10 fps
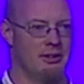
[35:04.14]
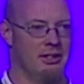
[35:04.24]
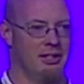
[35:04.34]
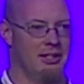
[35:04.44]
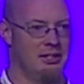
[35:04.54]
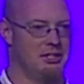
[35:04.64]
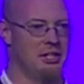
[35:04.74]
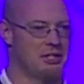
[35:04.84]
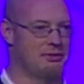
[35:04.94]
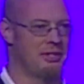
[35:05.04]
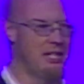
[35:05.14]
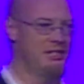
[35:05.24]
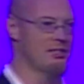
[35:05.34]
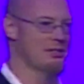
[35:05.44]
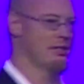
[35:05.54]
Detoxification.
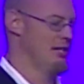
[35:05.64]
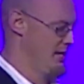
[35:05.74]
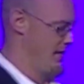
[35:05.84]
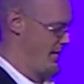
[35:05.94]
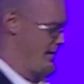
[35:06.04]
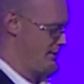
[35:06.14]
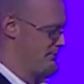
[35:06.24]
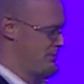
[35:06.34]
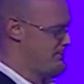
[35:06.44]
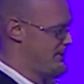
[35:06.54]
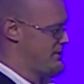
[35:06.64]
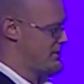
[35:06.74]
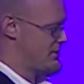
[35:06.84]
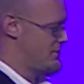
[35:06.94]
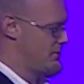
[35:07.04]
Every piece of
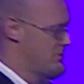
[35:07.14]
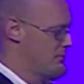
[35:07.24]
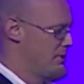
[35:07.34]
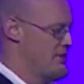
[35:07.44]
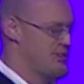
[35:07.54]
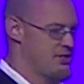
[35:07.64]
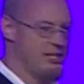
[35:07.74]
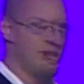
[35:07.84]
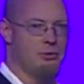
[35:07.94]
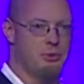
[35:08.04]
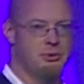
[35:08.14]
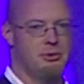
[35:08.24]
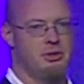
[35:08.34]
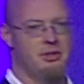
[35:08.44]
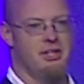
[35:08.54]
dirt and rust in that wound
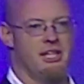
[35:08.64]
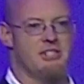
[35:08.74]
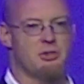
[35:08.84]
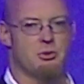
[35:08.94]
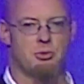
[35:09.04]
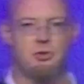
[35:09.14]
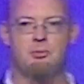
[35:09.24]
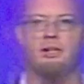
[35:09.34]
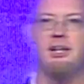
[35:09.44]
is a roadblock